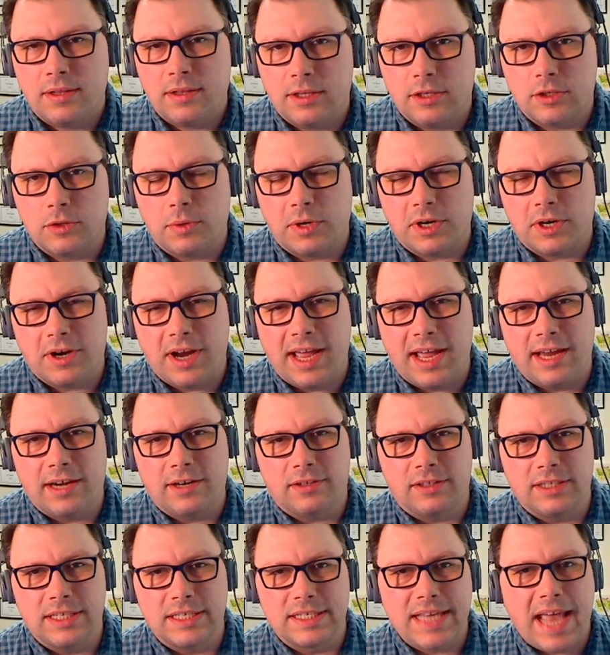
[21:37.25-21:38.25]
The Twitter
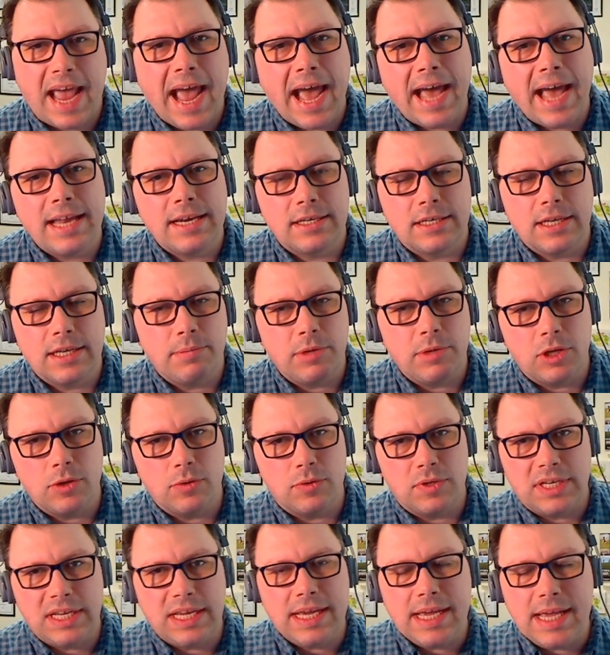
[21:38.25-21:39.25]
handle is at
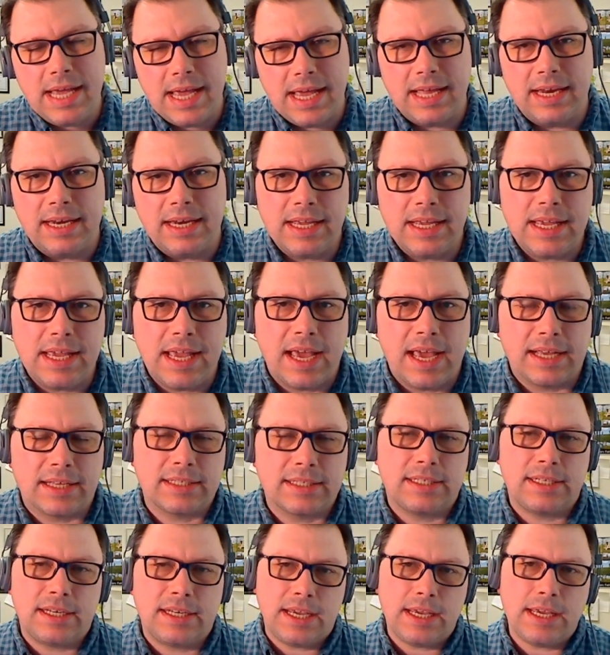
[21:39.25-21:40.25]
W D N E
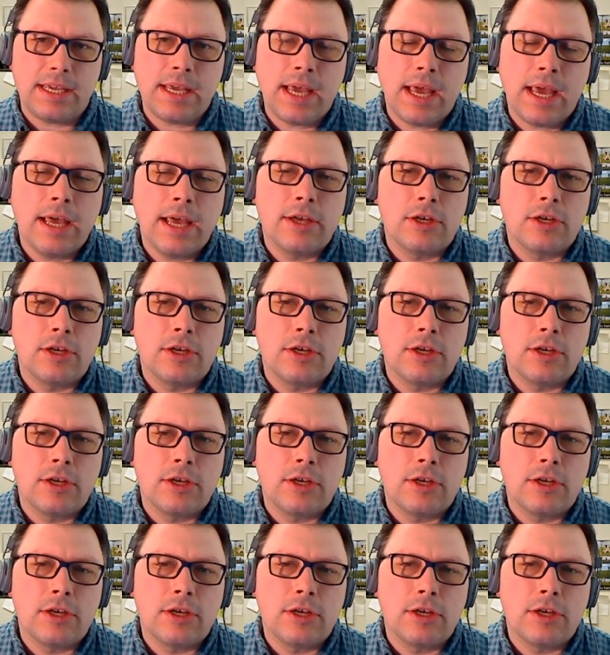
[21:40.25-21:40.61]
X T.